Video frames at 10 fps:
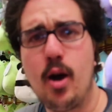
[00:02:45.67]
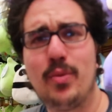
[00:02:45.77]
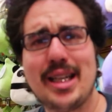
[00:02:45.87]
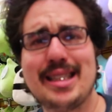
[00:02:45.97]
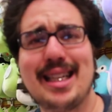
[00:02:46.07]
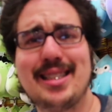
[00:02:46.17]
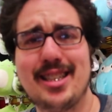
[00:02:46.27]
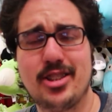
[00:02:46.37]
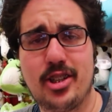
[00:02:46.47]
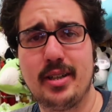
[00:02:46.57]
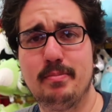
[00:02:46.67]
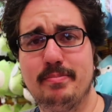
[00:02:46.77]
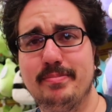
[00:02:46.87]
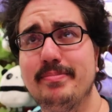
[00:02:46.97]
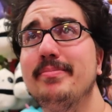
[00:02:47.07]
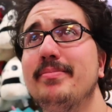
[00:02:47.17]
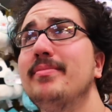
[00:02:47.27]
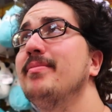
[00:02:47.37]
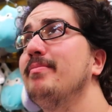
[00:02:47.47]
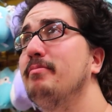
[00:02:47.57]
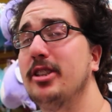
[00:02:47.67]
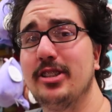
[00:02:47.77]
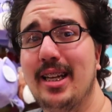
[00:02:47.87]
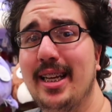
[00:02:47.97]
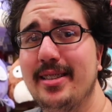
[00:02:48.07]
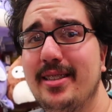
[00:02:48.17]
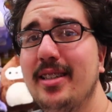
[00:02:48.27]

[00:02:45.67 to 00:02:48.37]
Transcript: I want to dance in the dark, but there's lights.